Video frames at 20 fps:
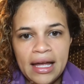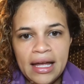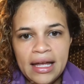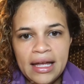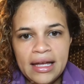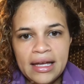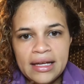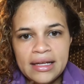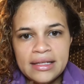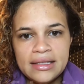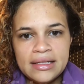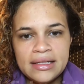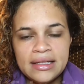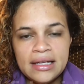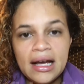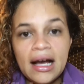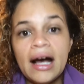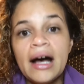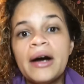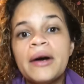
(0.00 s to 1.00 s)
and
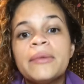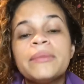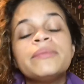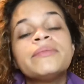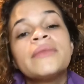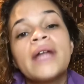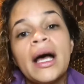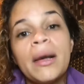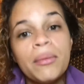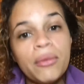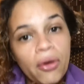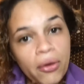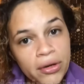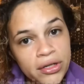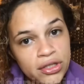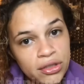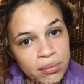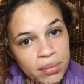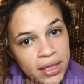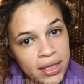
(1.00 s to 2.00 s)
I'm going
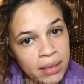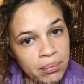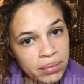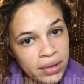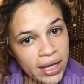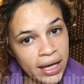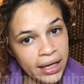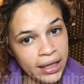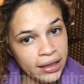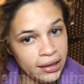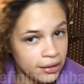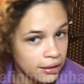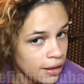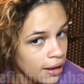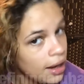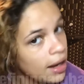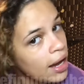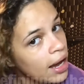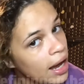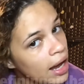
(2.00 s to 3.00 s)
to be applying
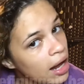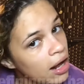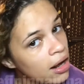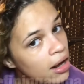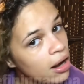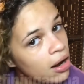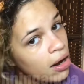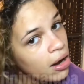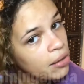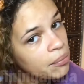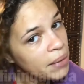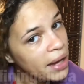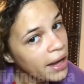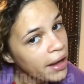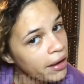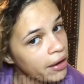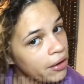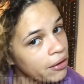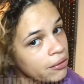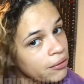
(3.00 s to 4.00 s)
on my
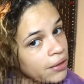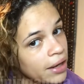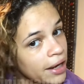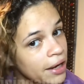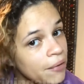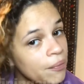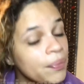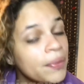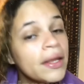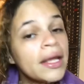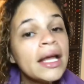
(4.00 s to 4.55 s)
hair, okay?